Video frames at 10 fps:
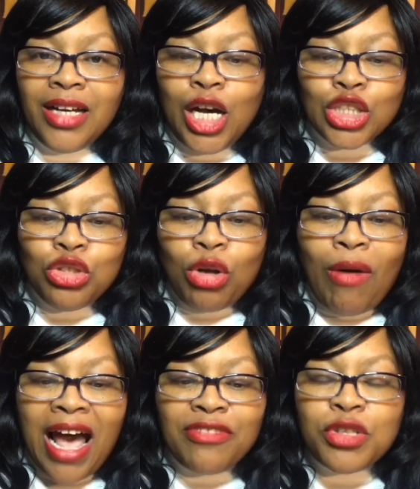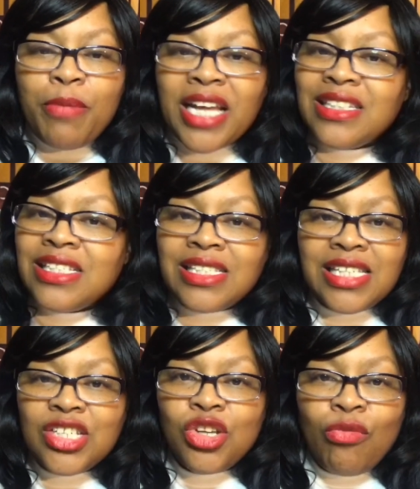You don't have to make a
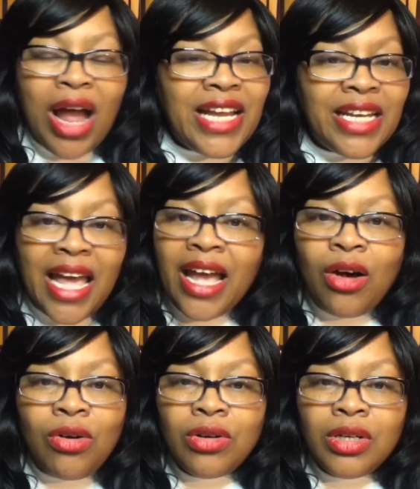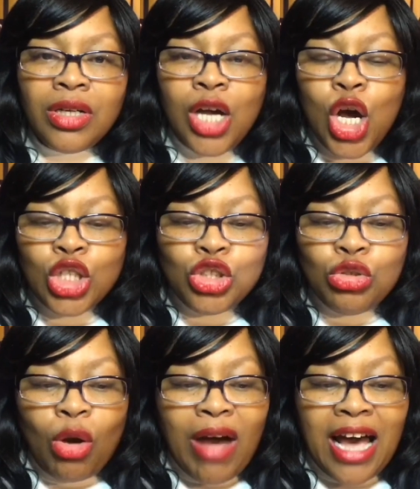decision right now. You
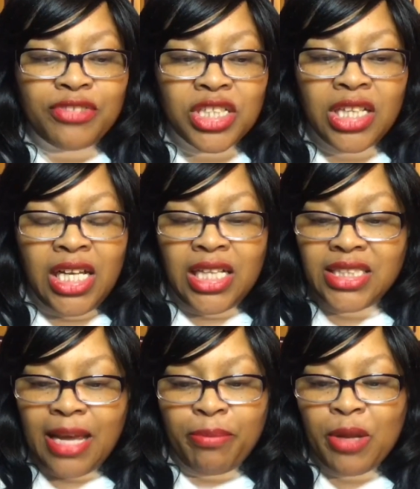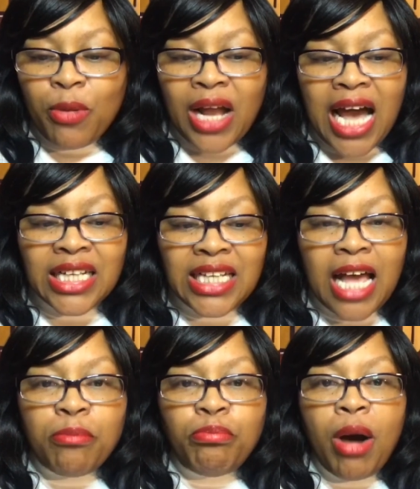don't have to let people kind of like
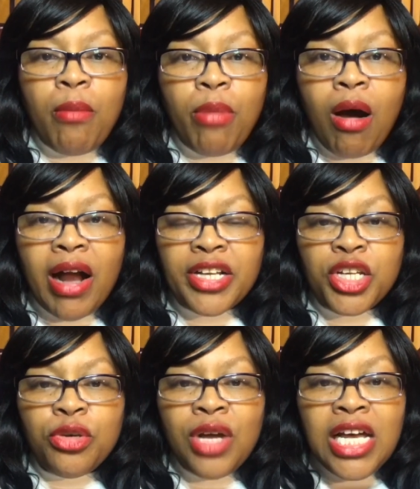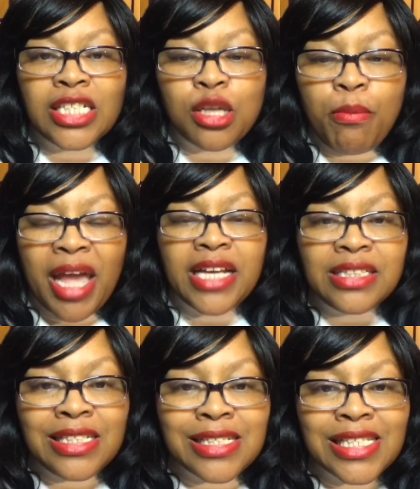bombard you to make a
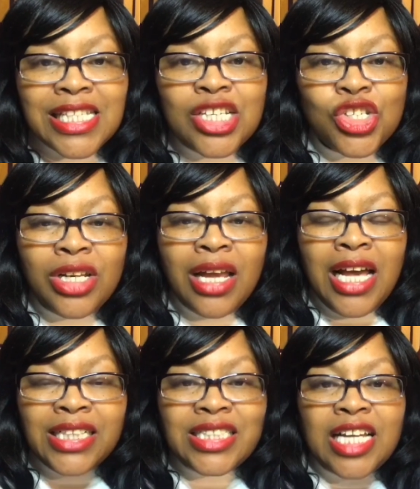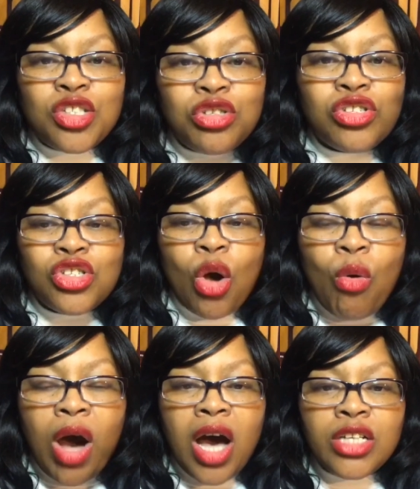decision that you're so
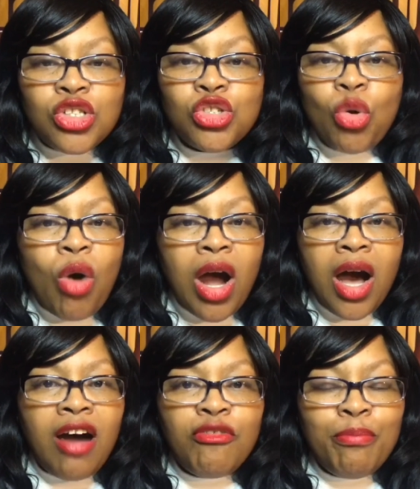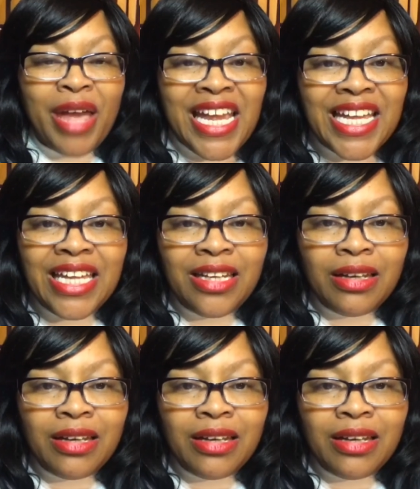unsure of making.